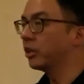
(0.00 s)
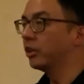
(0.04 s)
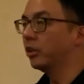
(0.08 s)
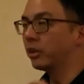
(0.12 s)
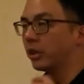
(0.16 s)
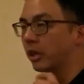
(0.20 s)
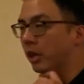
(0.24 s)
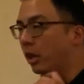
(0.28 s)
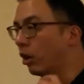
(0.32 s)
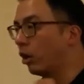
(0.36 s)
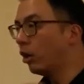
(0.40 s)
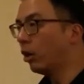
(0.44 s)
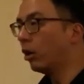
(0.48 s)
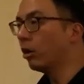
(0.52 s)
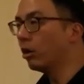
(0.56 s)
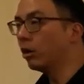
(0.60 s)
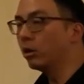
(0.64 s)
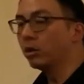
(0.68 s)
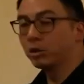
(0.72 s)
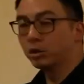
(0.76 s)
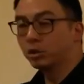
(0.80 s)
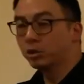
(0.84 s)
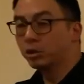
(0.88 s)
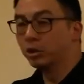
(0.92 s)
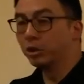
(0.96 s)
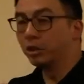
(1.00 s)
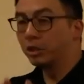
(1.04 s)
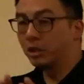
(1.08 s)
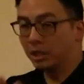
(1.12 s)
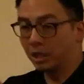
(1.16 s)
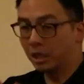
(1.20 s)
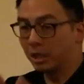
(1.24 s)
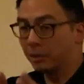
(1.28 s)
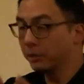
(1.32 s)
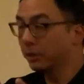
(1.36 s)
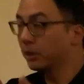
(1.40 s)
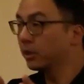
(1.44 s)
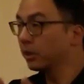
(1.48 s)
Okay, all good
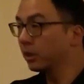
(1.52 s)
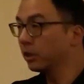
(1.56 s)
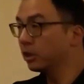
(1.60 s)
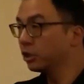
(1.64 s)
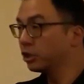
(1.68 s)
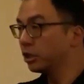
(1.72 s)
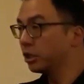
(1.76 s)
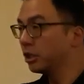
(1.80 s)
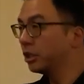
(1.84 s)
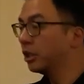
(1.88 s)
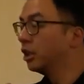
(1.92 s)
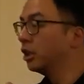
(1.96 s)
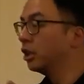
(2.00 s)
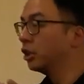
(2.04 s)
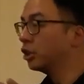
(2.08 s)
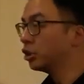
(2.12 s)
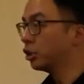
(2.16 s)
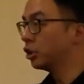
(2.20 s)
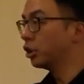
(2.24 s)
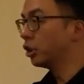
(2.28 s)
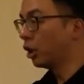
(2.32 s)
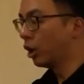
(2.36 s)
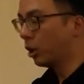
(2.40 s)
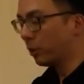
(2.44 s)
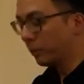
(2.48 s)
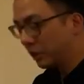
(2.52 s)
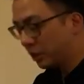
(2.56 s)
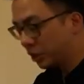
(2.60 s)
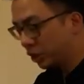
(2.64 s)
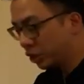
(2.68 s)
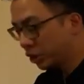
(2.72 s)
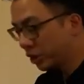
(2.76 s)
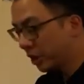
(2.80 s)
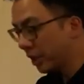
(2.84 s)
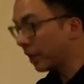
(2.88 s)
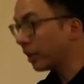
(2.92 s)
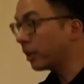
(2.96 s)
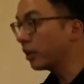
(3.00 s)
hematology should always
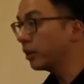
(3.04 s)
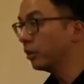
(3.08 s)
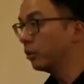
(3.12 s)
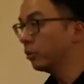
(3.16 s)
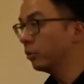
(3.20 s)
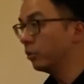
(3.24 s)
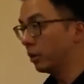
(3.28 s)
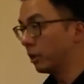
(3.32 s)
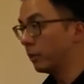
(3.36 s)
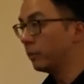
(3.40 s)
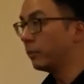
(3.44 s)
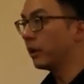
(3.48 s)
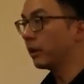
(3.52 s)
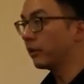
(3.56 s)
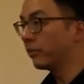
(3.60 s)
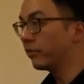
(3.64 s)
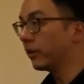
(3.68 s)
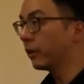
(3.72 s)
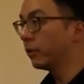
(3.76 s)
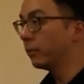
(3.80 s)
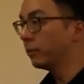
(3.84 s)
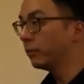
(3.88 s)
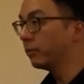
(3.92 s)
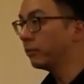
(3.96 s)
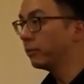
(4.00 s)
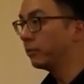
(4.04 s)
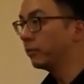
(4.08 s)
check the blood film.